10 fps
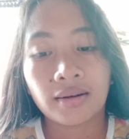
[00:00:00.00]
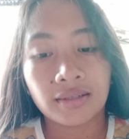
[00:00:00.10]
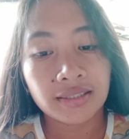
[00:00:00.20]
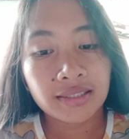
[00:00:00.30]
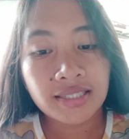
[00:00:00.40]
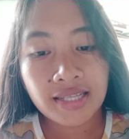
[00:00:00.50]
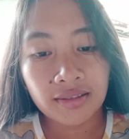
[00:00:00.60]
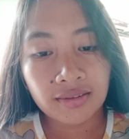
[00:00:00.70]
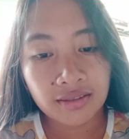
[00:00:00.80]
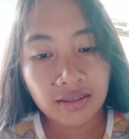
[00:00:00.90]

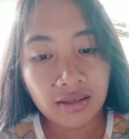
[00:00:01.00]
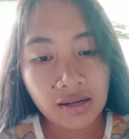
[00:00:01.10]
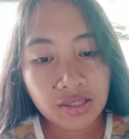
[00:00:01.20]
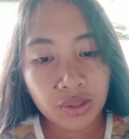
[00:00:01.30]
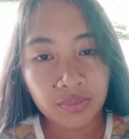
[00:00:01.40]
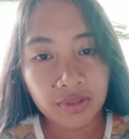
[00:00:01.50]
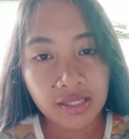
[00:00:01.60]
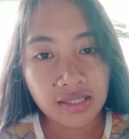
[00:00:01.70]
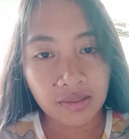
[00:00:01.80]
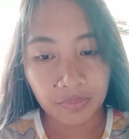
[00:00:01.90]
Learner-centered classroom
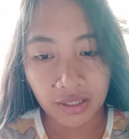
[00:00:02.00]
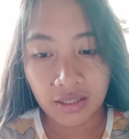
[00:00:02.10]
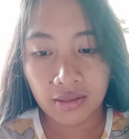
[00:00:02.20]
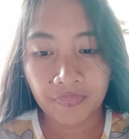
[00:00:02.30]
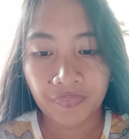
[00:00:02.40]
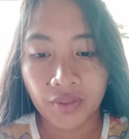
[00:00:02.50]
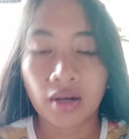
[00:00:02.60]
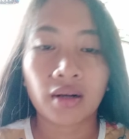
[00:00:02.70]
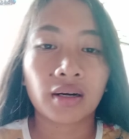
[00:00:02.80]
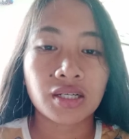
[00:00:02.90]
discipline.
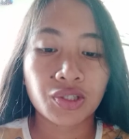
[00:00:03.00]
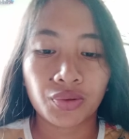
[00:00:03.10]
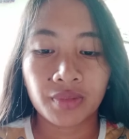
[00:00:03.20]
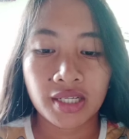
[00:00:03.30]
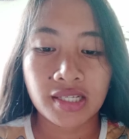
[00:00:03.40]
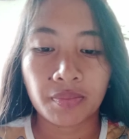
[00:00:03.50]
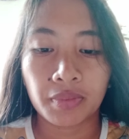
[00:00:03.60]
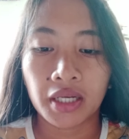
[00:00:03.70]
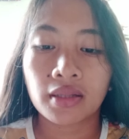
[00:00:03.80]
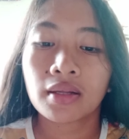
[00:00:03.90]
Classroom
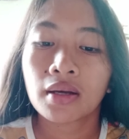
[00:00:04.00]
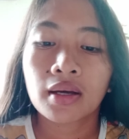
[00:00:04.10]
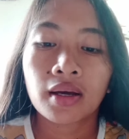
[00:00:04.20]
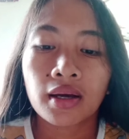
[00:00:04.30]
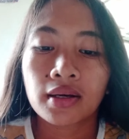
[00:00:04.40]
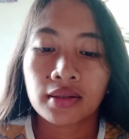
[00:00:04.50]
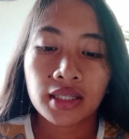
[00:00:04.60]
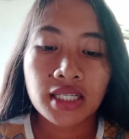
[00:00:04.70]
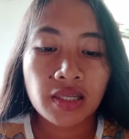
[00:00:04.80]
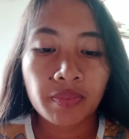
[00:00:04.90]
discipline.
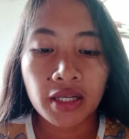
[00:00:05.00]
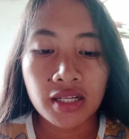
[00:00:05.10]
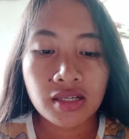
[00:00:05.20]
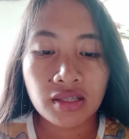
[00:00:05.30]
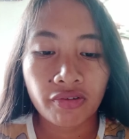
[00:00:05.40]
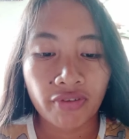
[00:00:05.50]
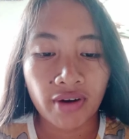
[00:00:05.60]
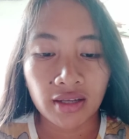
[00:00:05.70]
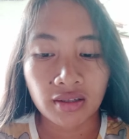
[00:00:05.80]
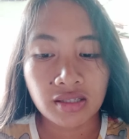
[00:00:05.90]
Discipline is
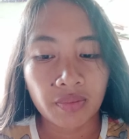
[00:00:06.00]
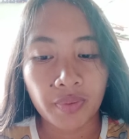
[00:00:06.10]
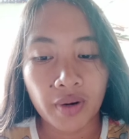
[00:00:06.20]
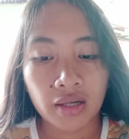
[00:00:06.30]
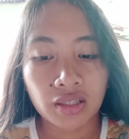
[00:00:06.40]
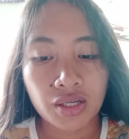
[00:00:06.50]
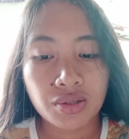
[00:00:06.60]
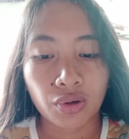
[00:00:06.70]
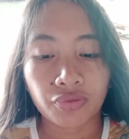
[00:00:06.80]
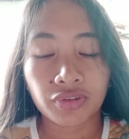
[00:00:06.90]
defined as the
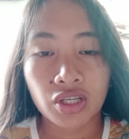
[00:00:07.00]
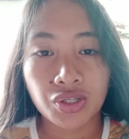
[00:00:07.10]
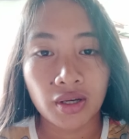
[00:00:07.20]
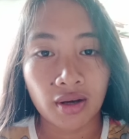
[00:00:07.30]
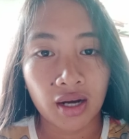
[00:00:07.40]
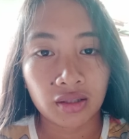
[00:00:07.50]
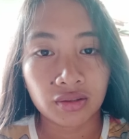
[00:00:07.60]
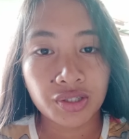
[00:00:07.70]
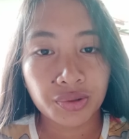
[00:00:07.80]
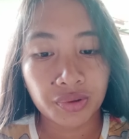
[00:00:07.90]
practice of teaching
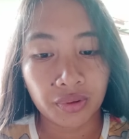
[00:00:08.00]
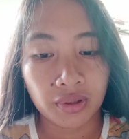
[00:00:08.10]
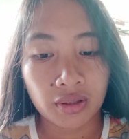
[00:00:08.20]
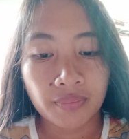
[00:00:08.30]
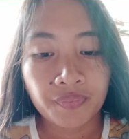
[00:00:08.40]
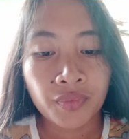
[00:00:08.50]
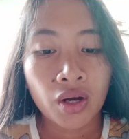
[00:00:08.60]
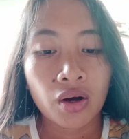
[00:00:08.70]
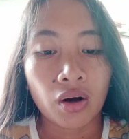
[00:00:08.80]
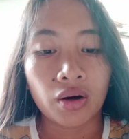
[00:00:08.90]
others rules
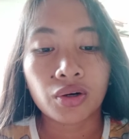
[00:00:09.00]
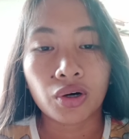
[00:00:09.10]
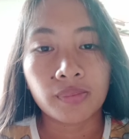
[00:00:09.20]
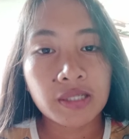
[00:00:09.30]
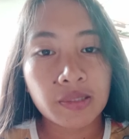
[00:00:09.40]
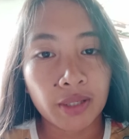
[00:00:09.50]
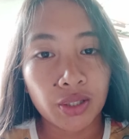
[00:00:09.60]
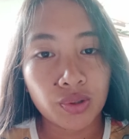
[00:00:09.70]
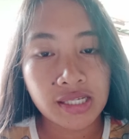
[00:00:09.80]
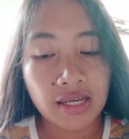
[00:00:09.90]
or norms by
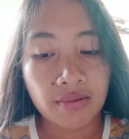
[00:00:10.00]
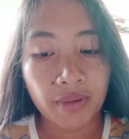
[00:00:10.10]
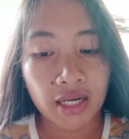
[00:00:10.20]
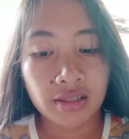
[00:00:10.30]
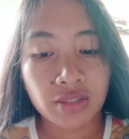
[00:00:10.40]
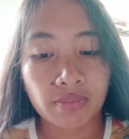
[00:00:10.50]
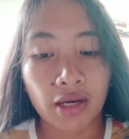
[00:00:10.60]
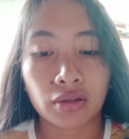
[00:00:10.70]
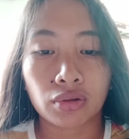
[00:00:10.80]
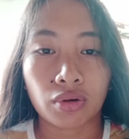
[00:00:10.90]
using
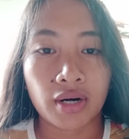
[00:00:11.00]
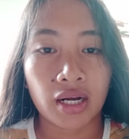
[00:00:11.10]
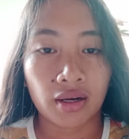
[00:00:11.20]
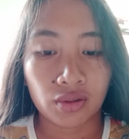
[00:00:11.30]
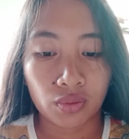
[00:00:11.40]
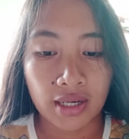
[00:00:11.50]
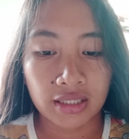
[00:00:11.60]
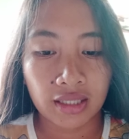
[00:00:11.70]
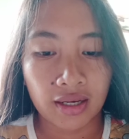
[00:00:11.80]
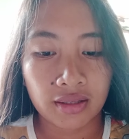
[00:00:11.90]
punishment to correct
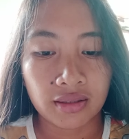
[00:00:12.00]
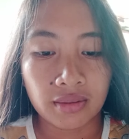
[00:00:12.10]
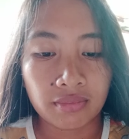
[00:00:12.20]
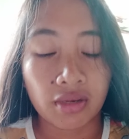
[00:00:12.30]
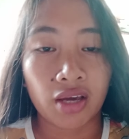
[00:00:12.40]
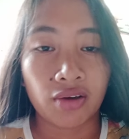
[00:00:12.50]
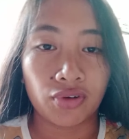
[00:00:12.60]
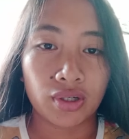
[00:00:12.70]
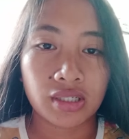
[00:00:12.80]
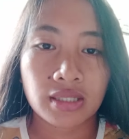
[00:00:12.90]
unwanted
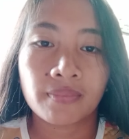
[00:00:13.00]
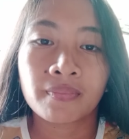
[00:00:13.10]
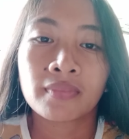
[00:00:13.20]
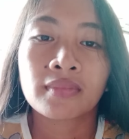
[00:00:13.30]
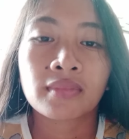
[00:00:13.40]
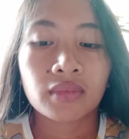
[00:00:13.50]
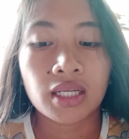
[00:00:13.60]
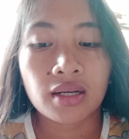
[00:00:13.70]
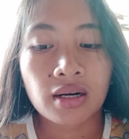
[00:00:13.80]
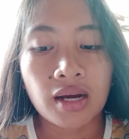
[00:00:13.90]
behaviors.
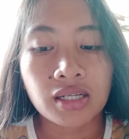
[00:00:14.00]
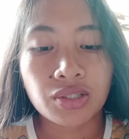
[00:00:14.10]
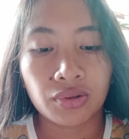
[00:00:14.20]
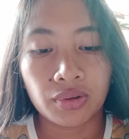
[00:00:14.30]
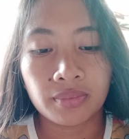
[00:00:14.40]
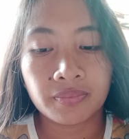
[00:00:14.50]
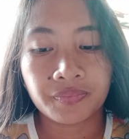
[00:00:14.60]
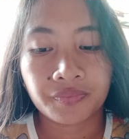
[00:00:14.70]
In a classroom,